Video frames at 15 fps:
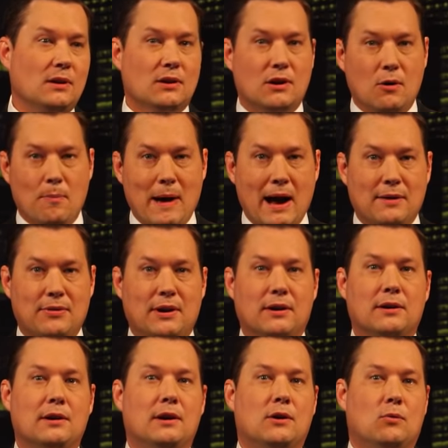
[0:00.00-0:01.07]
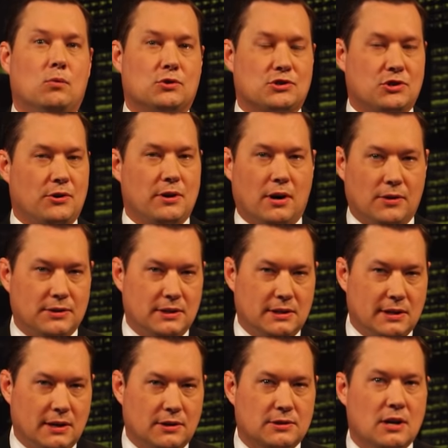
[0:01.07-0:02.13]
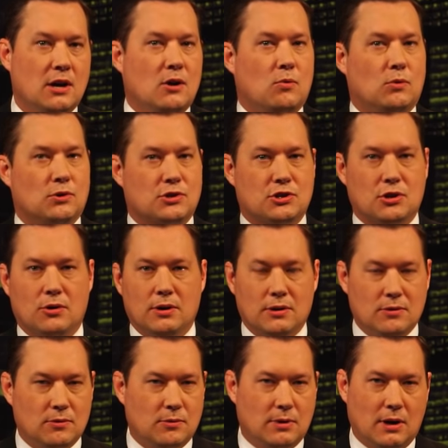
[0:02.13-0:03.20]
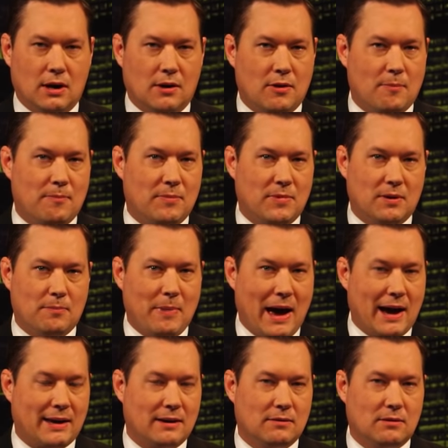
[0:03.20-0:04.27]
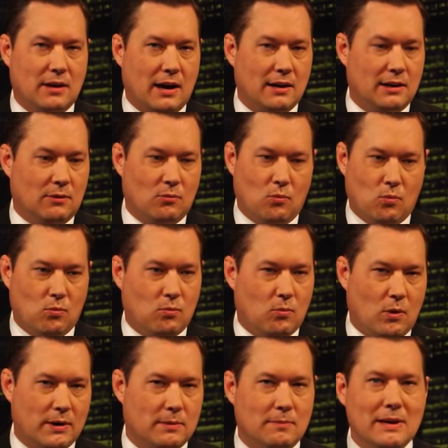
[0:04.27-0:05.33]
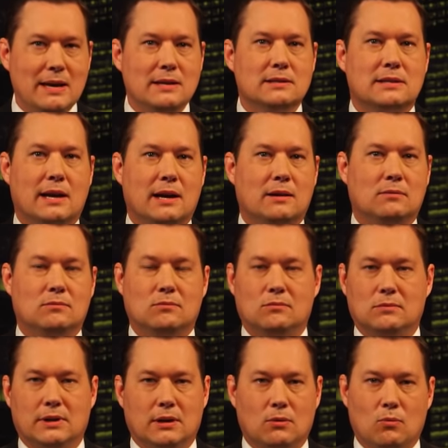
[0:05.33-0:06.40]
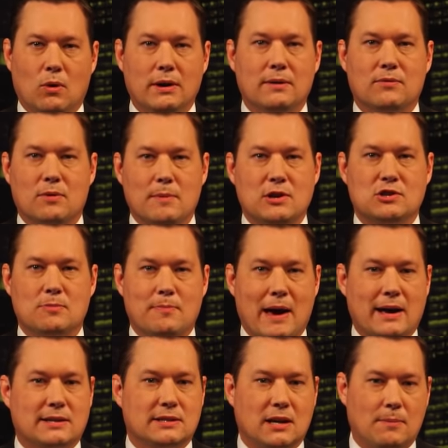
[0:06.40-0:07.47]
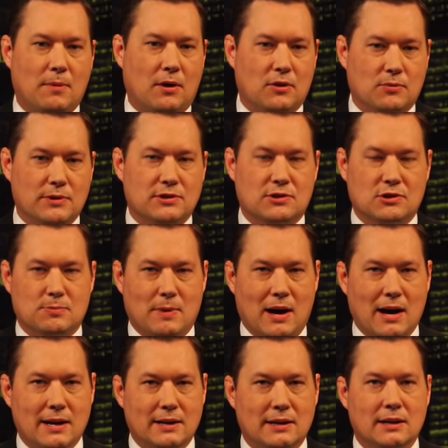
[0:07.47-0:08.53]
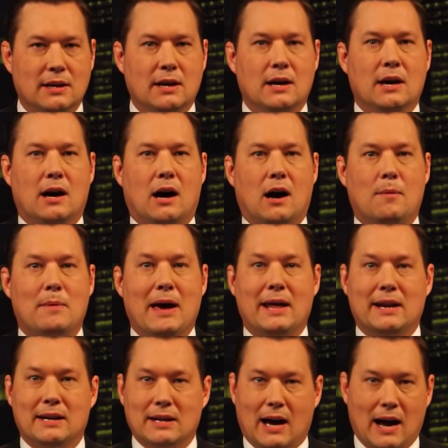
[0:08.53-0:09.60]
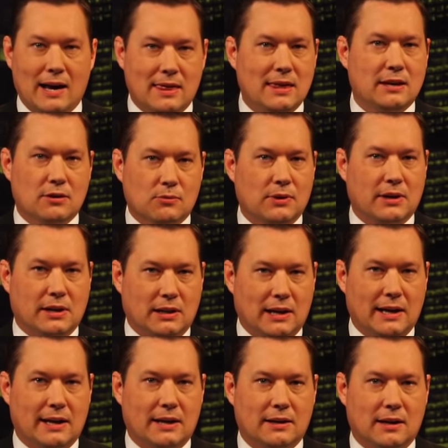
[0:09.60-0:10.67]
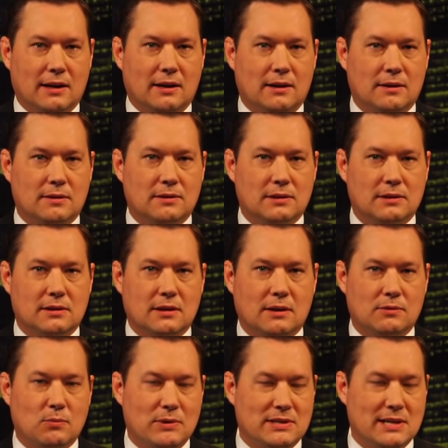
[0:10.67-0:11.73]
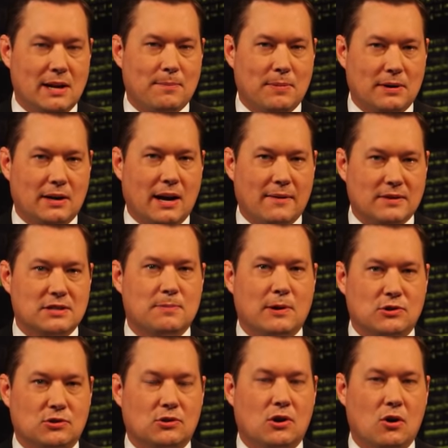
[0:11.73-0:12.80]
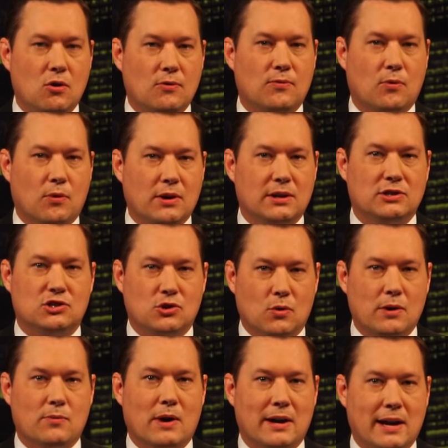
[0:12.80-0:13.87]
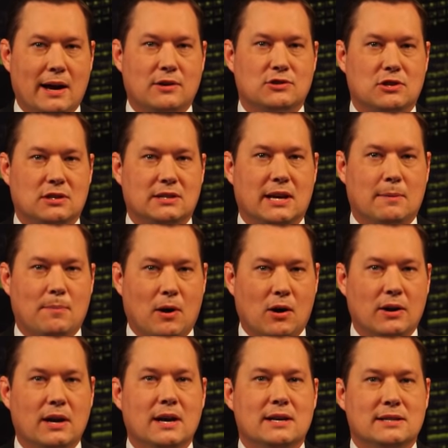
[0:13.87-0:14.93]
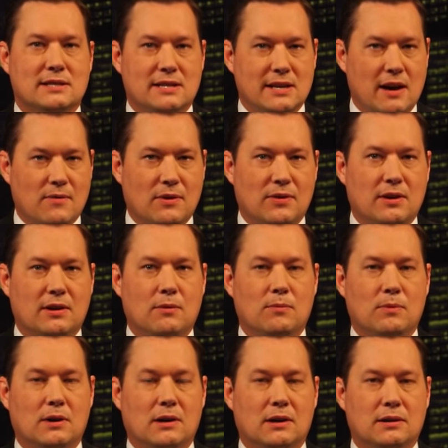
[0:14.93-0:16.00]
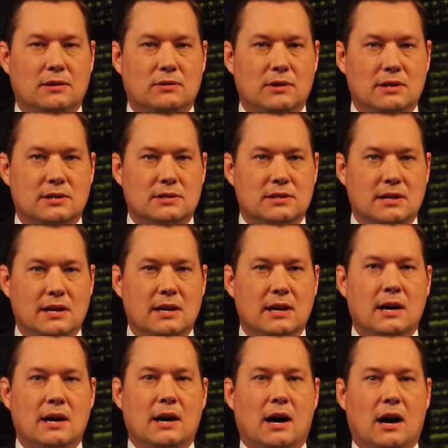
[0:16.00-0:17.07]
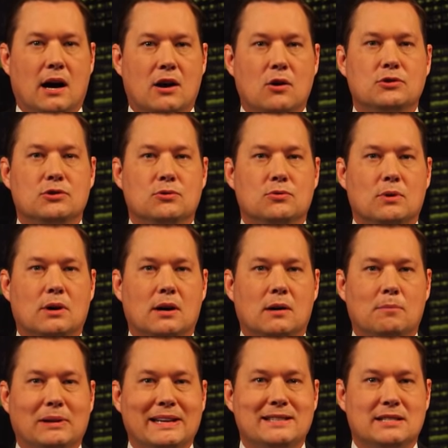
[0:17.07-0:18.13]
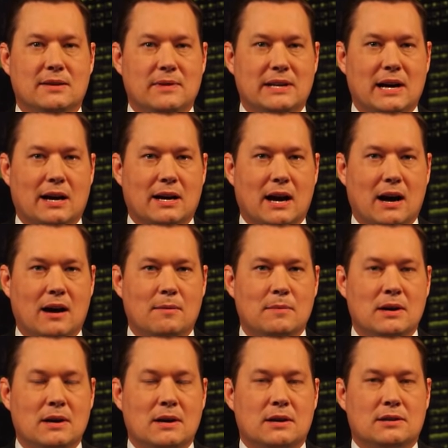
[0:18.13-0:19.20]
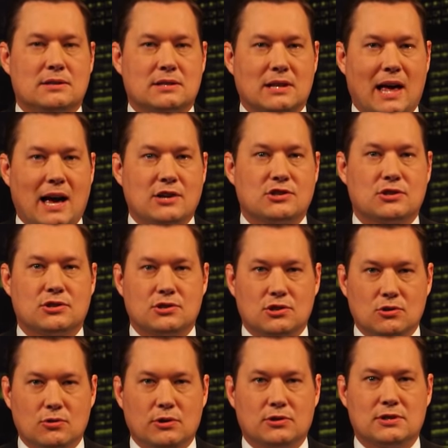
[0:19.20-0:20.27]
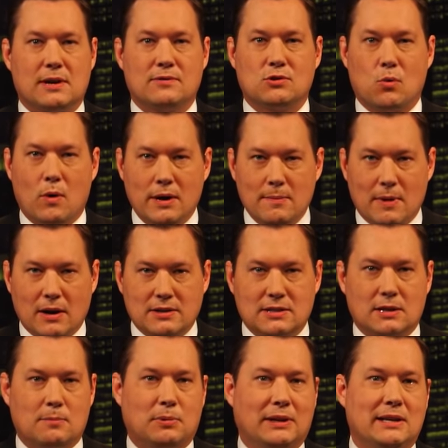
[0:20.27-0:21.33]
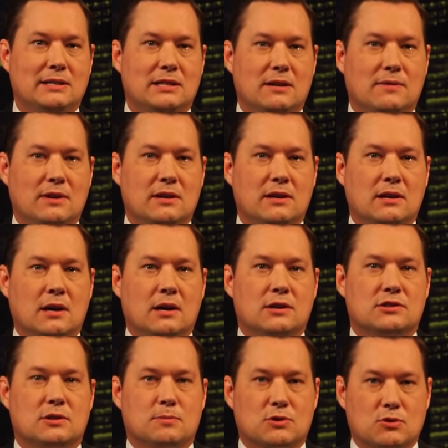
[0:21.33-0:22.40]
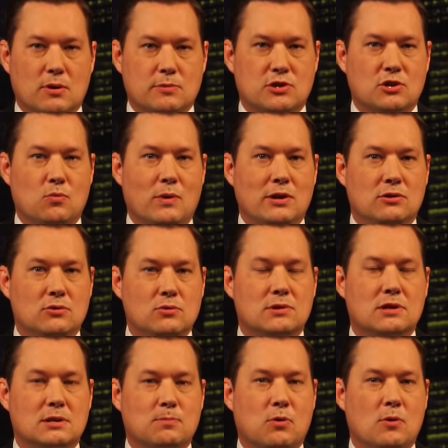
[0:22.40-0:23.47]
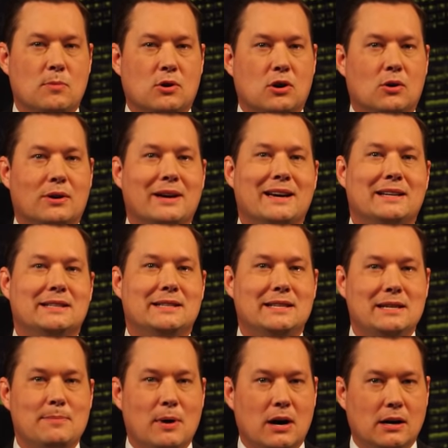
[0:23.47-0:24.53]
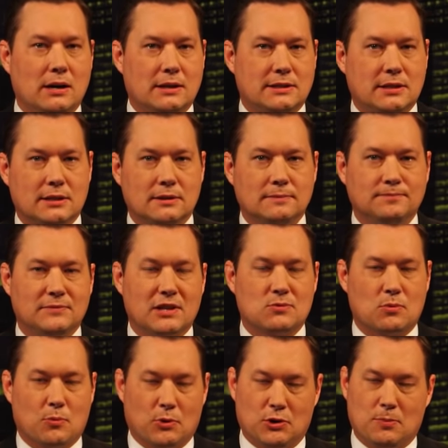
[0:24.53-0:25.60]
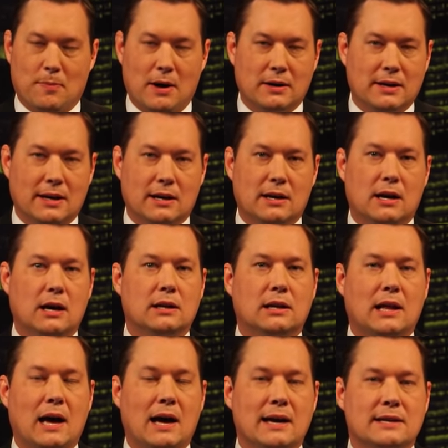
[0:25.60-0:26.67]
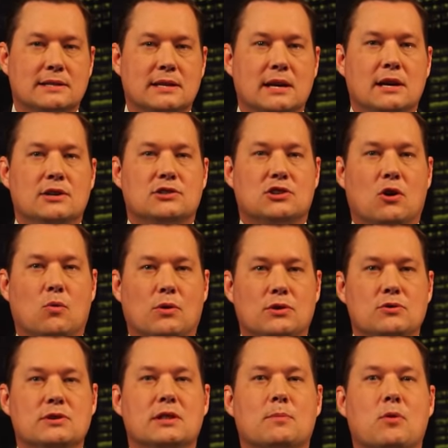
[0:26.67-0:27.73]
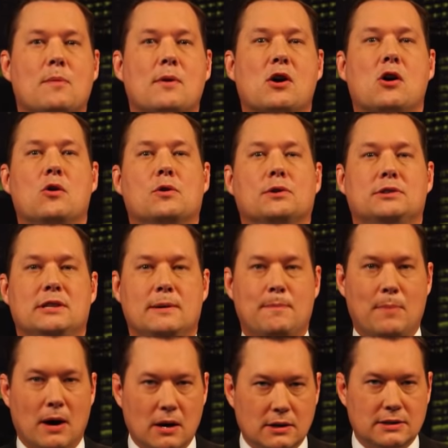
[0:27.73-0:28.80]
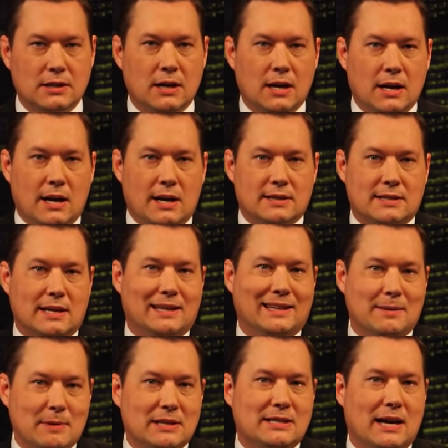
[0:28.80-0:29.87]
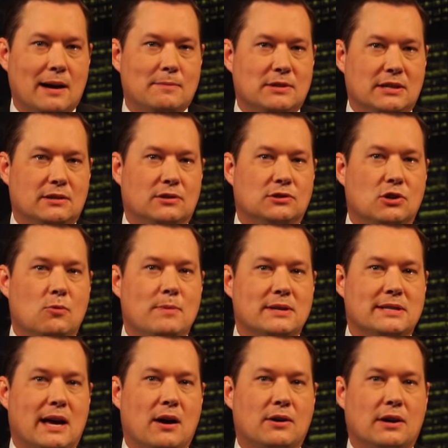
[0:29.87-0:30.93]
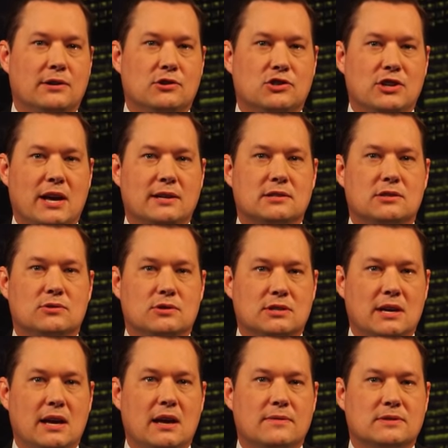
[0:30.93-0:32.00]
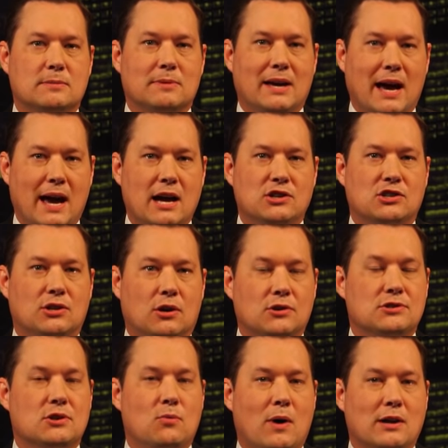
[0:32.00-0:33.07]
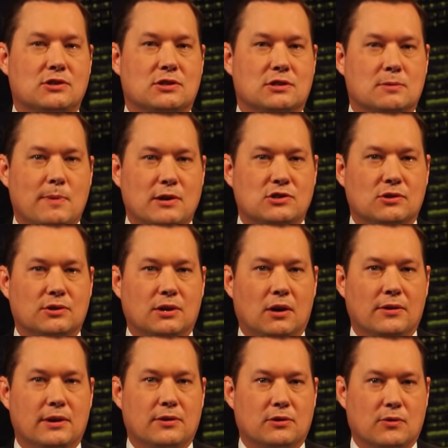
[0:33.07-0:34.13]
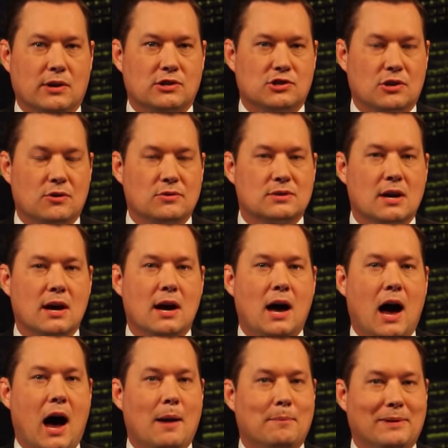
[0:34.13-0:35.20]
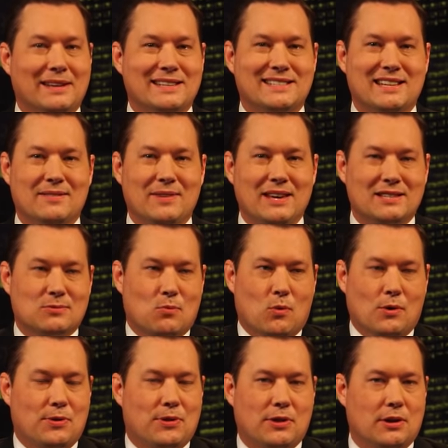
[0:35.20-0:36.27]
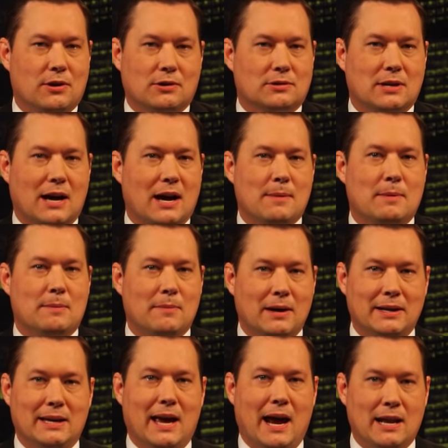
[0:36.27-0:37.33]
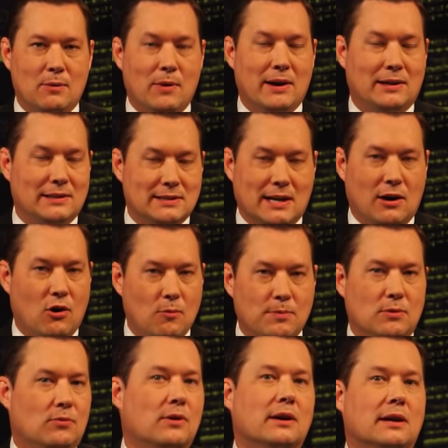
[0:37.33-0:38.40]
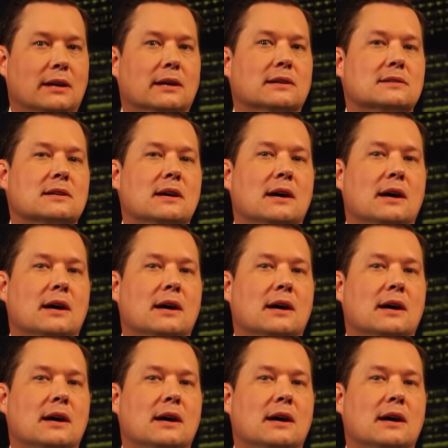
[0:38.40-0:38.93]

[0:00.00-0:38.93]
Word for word: Go back there. We'll show you all the details. We'll show you the back, you know, what it means and, you know, what information backs it up, all the research behind it. And I think you're really going to like it. We set up a kind of a special code for you to join right now so you can take part, see everything you need to see. Go to blazetv.com/Stu. You'll save $20 on a Blaze TV subscription when you use this promo code, DEBUNKED. Yes, we're debunking gun lies, so we're using the promo code DEBUNKED. It is a limited time deal. Don't miss out on your chance to save some cash and also watch this special and all the other great shows on Blaze TV. It's worth your time and money anyway, at least I hope you think it is.